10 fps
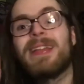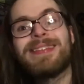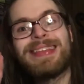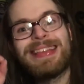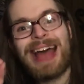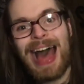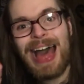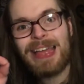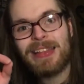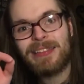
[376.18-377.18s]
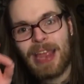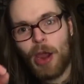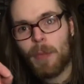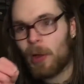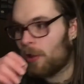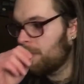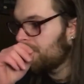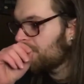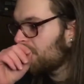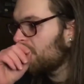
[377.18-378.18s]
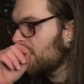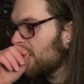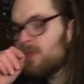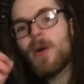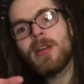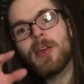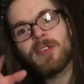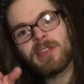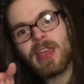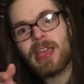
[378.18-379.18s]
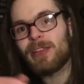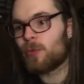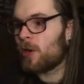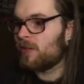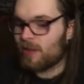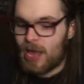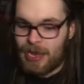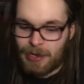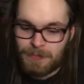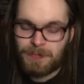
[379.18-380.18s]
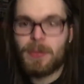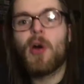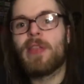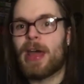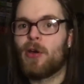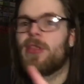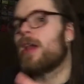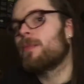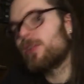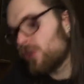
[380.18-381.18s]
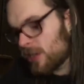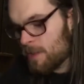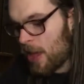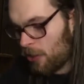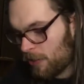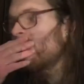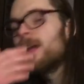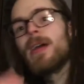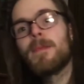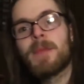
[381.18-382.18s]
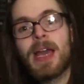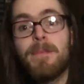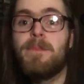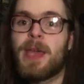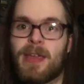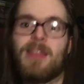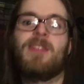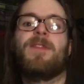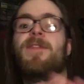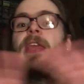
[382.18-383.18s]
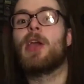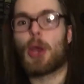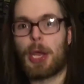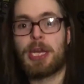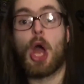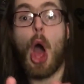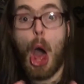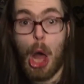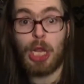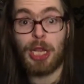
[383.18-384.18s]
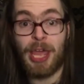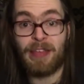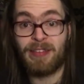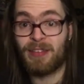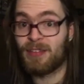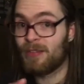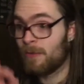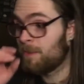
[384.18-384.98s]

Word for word: it's not terrible. It's one of those things where it's like, hold on, hold on, I'm gonna drink the milk. My biggest fear in all of this